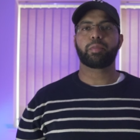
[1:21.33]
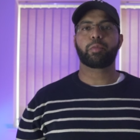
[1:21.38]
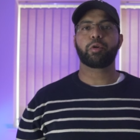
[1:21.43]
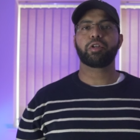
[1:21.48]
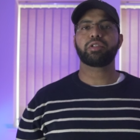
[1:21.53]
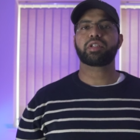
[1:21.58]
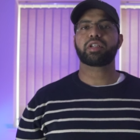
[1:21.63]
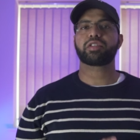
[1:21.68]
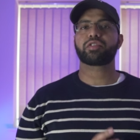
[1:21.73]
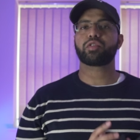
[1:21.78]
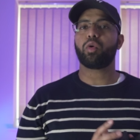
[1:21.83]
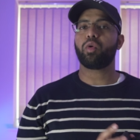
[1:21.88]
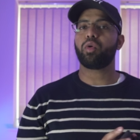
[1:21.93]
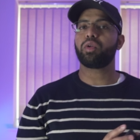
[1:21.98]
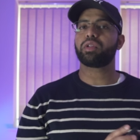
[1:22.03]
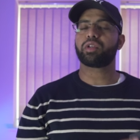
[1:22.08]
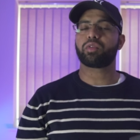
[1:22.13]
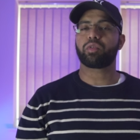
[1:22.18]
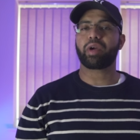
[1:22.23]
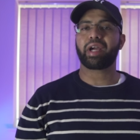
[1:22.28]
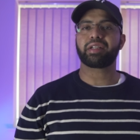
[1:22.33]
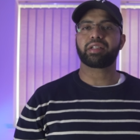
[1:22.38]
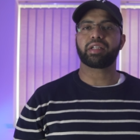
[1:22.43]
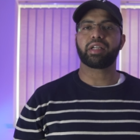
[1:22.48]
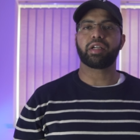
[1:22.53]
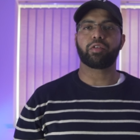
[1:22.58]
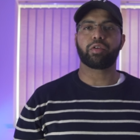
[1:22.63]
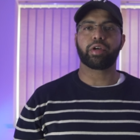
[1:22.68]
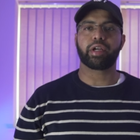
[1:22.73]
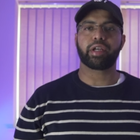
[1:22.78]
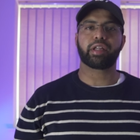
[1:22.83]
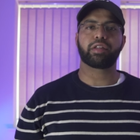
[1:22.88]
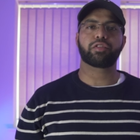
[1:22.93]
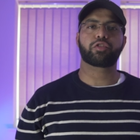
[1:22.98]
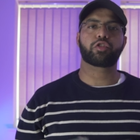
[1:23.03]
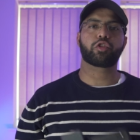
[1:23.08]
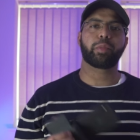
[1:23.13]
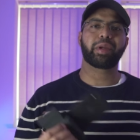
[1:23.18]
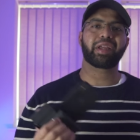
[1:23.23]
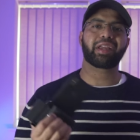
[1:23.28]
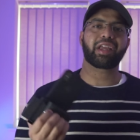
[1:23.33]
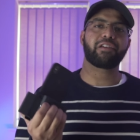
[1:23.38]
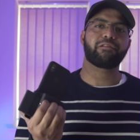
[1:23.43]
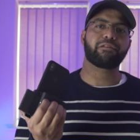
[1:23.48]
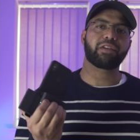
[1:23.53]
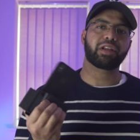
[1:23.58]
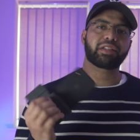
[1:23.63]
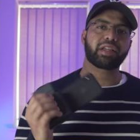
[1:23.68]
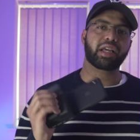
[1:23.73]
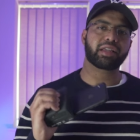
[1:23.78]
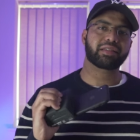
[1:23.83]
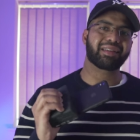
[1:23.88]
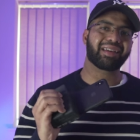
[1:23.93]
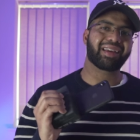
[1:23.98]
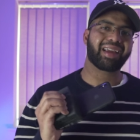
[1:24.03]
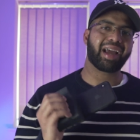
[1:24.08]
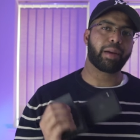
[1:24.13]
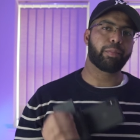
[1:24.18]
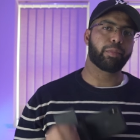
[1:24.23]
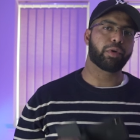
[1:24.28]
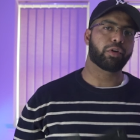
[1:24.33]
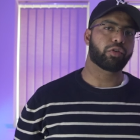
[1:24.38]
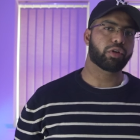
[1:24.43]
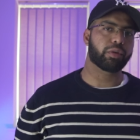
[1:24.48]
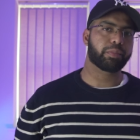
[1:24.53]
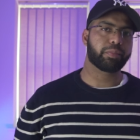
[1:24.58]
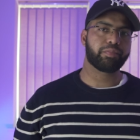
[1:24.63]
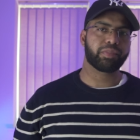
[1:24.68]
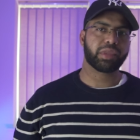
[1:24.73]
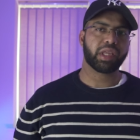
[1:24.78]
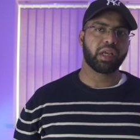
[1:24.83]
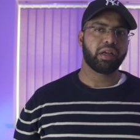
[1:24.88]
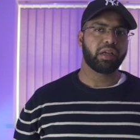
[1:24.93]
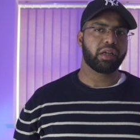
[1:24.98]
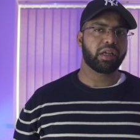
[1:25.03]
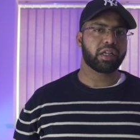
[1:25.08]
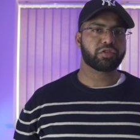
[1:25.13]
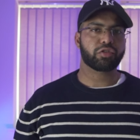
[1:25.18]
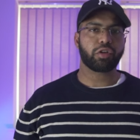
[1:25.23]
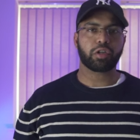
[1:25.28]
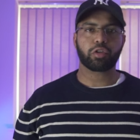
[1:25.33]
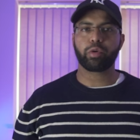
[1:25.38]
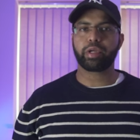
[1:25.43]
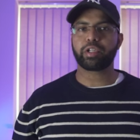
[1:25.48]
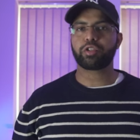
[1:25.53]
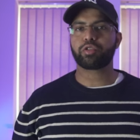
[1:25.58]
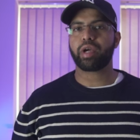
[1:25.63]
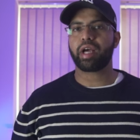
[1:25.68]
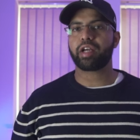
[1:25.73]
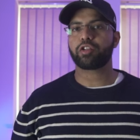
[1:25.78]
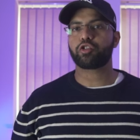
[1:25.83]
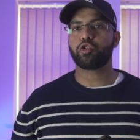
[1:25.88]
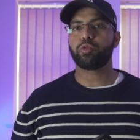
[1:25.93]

The Prynt has all the right ingredients to make a fantastic camera grip. It's not going to add